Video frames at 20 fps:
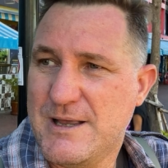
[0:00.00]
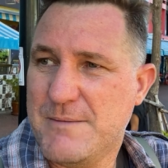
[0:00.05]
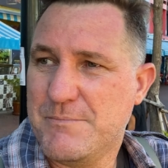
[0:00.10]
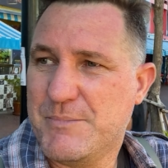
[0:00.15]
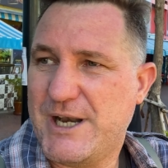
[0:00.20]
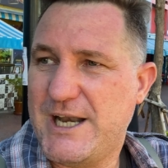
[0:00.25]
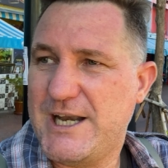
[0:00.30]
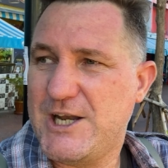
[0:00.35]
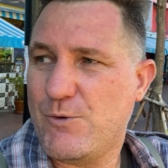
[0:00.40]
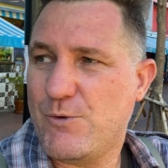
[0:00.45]

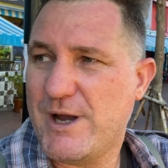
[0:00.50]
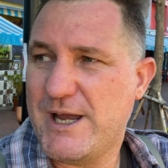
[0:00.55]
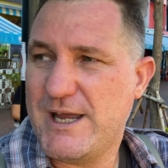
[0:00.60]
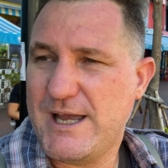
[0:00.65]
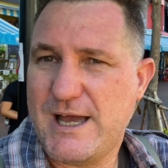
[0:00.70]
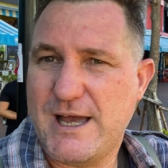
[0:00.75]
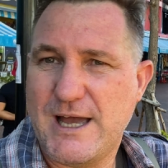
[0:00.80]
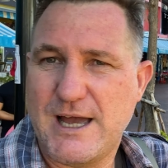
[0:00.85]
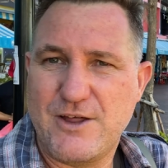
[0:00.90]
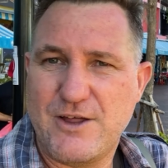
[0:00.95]
But anyway,
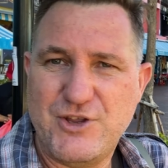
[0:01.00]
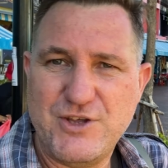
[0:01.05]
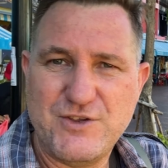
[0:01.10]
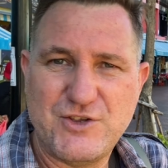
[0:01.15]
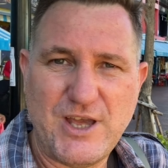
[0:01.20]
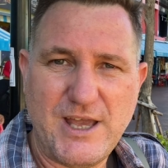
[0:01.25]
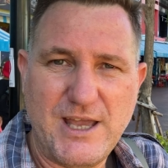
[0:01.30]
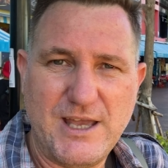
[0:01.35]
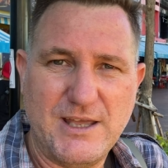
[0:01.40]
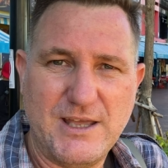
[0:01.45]

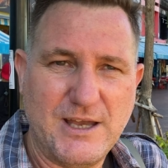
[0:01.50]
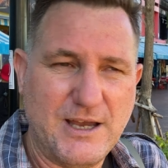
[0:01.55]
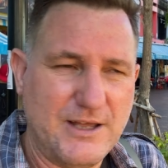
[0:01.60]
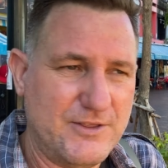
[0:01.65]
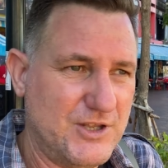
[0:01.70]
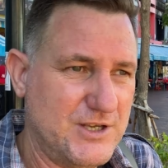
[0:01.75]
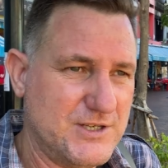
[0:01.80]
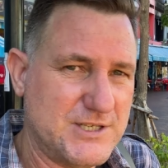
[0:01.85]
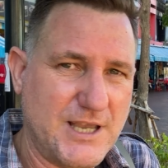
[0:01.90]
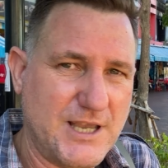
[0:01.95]
this
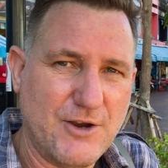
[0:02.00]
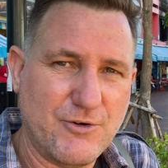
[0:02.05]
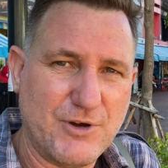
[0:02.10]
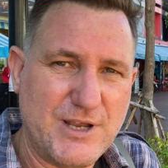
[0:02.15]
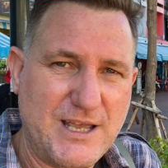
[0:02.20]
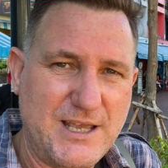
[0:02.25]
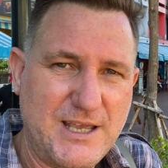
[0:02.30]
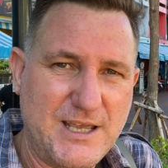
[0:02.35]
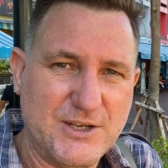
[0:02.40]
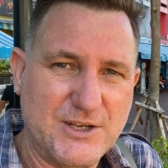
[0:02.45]
area
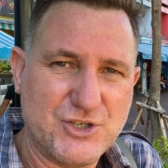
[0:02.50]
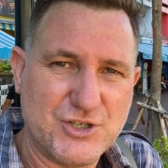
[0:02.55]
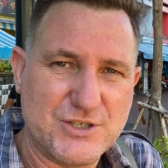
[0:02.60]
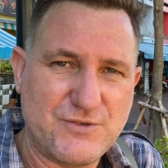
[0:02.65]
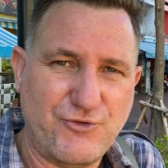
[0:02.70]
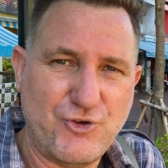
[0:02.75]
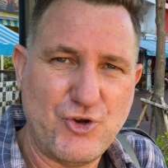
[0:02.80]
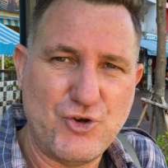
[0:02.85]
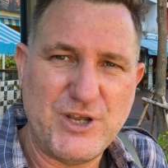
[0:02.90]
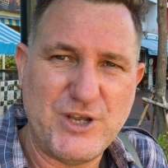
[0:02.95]
here just a
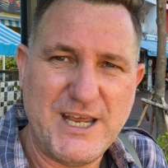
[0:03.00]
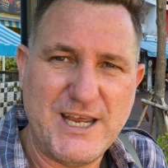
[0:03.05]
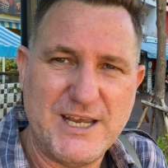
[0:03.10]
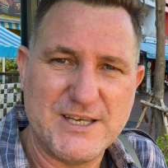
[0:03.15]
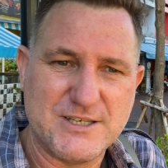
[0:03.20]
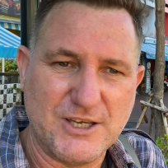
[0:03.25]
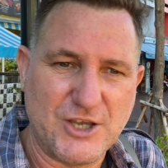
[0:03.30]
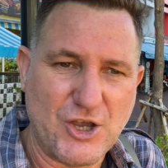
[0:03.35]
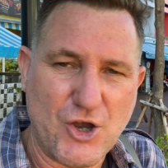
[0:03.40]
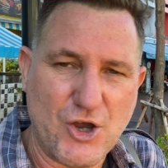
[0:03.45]
few
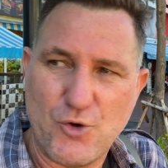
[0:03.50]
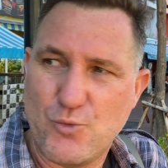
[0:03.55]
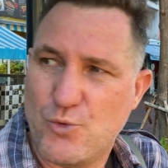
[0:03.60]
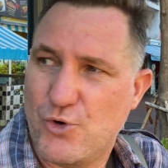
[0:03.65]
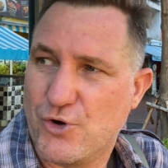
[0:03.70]
years ago